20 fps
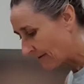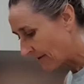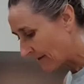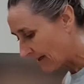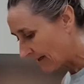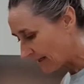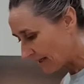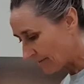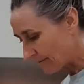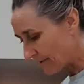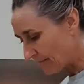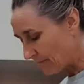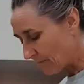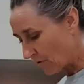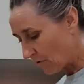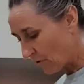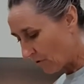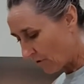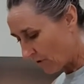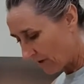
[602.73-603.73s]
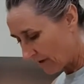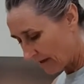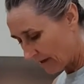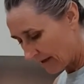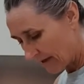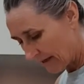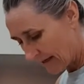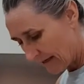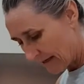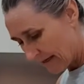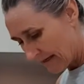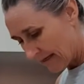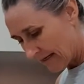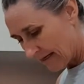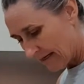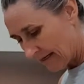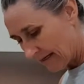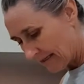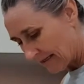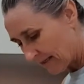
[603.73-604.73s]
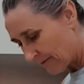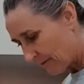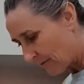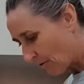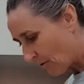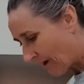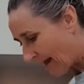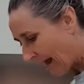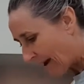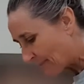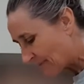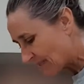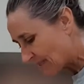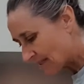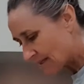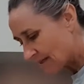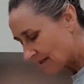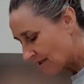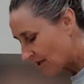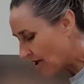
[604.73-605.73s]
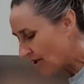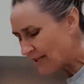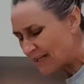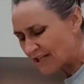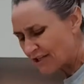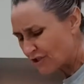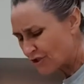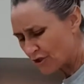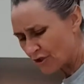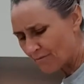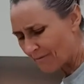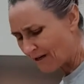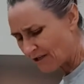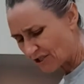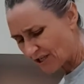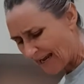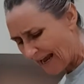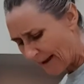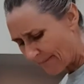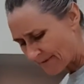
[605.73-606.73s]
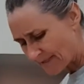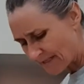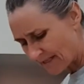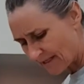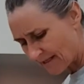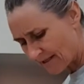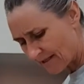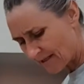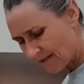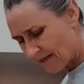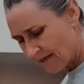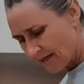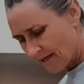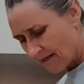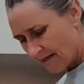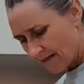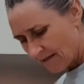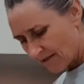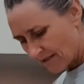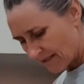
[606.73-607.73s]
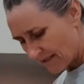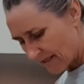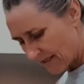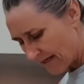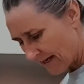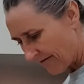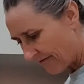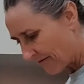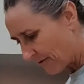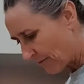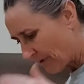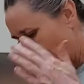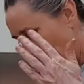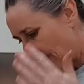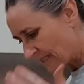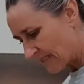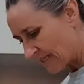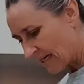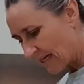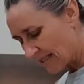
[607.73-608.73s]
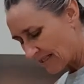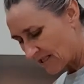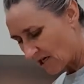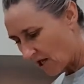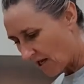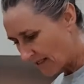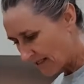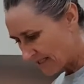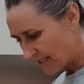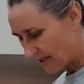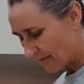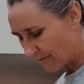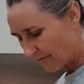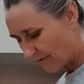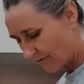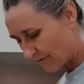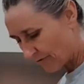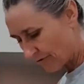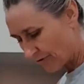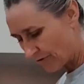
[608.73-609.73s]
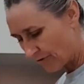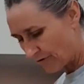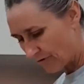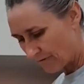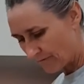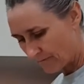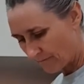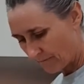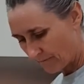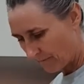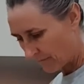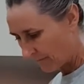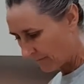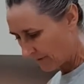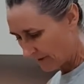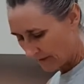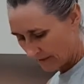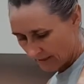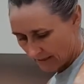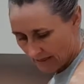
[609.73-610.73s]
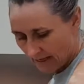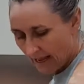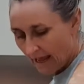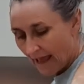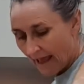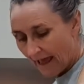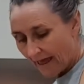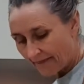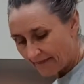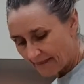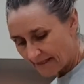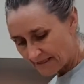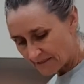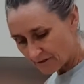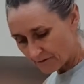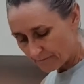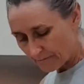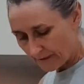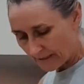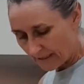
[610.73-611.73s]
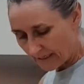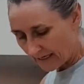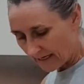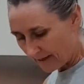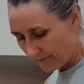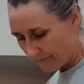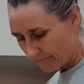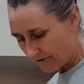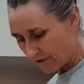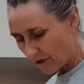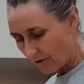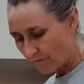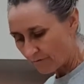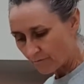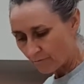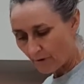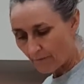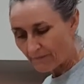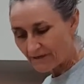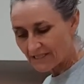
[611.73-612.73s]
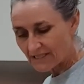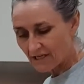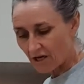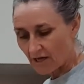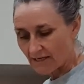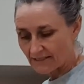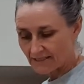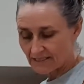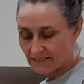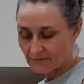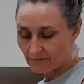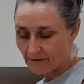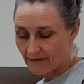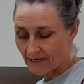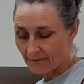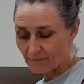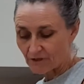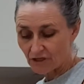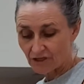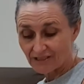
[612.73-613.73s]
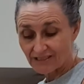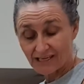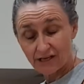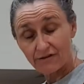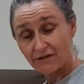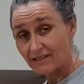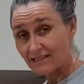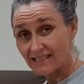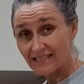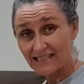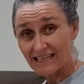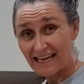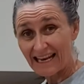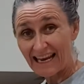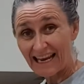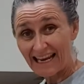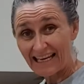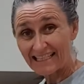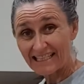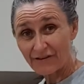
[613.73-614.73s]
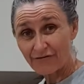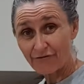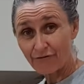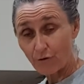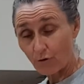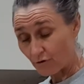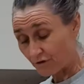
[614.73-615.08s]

a little bit more capsicum. You don't need too much capsicum, just enough that when you start slicing them through. And this would be, when we slice this one up, you could do this into easy 4